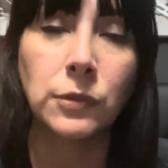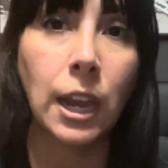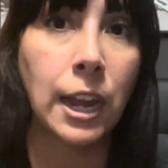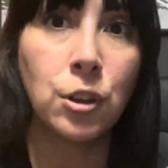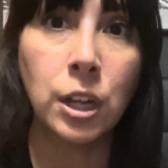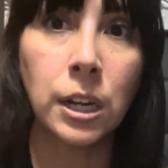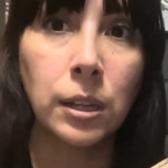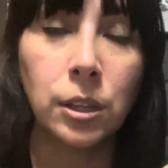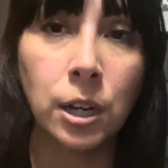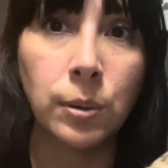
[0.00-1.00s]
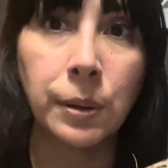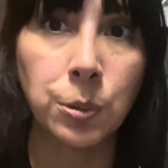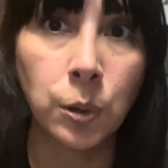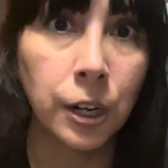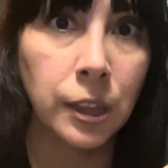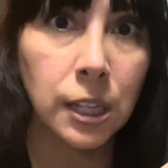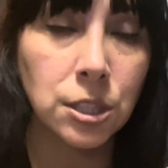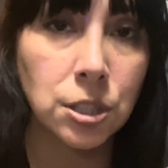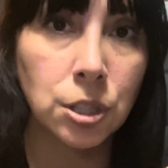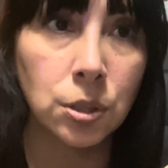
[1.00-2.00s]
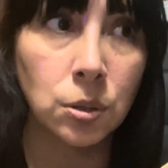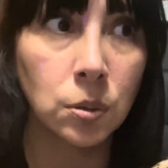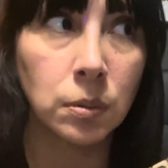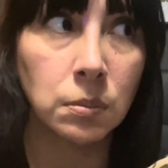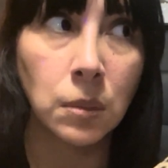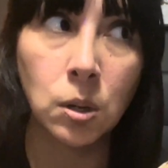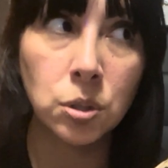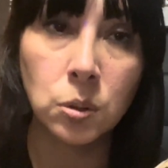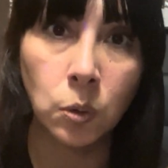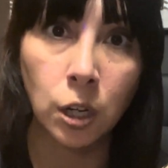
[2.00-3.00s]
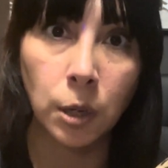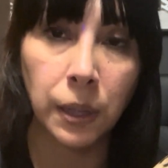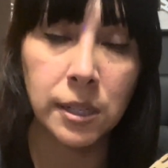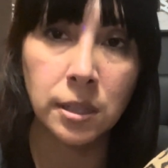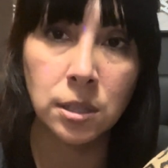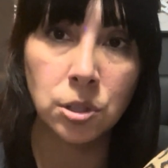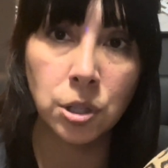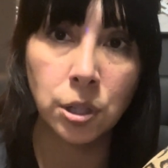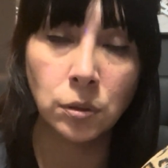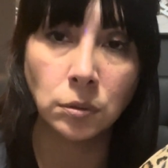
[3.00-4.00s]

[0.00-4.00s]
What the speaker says: And you can get away with wearing these to most workplaces too.